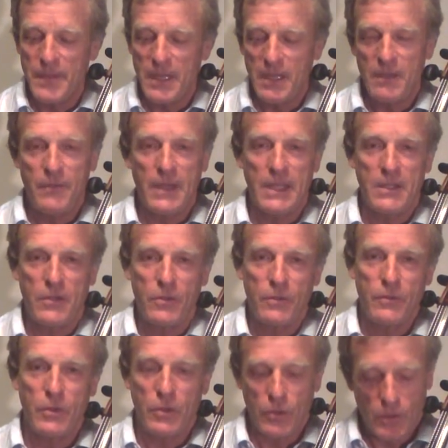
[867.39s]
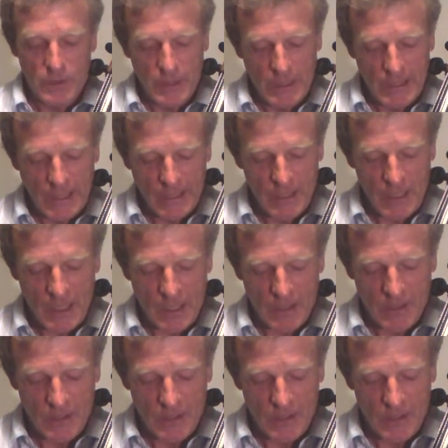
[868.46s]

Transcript: an advanced or virtuosic technique.